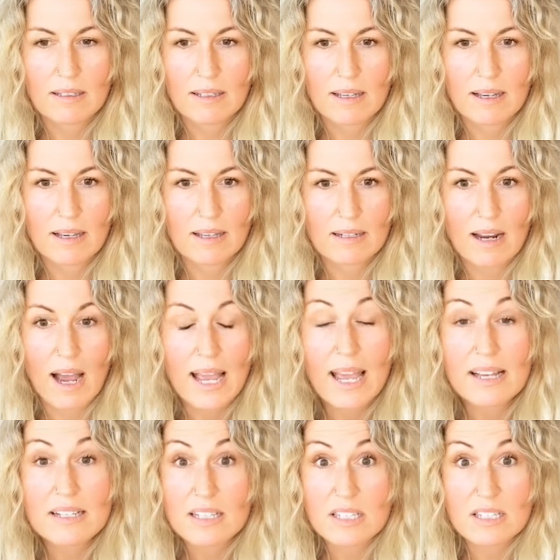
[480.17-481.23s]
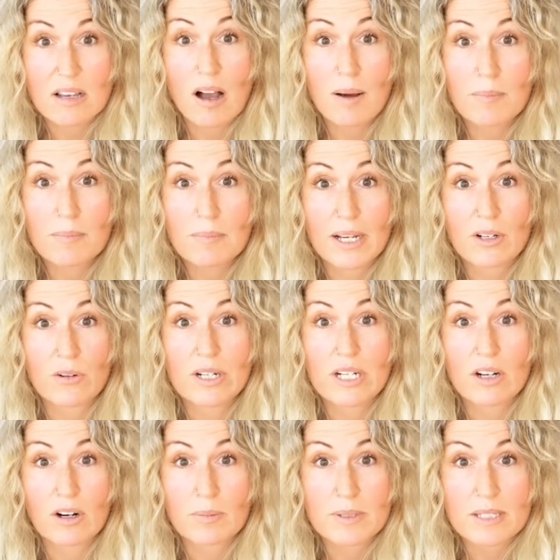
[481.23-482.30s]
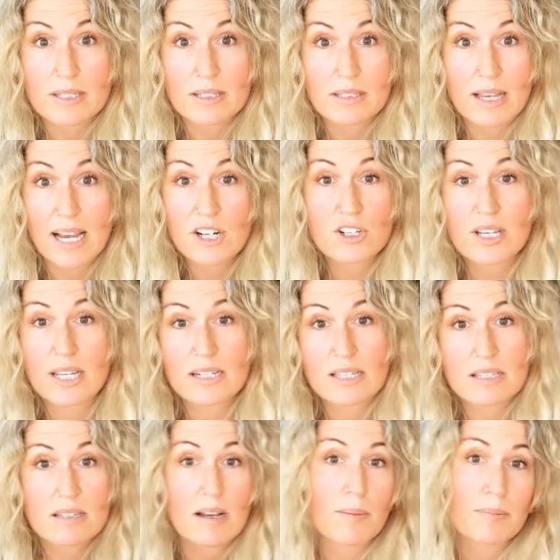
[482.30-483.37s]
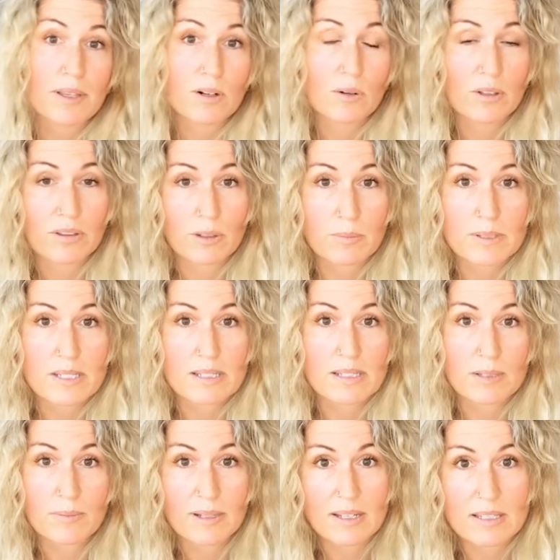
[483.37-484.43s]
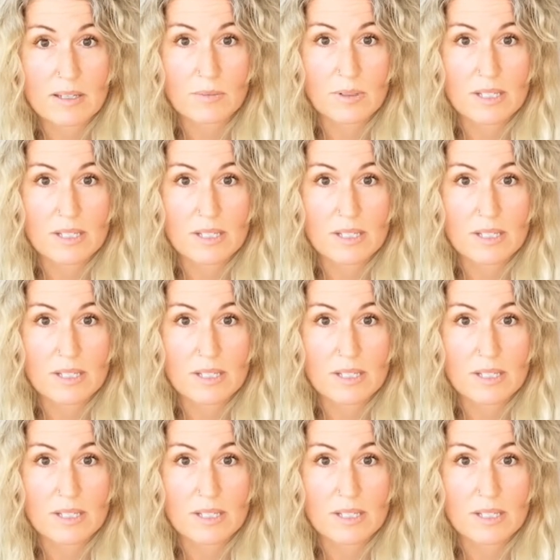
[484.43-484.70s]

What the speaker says: I had to stop my greeting card business. I actually had to stop that whole other business because the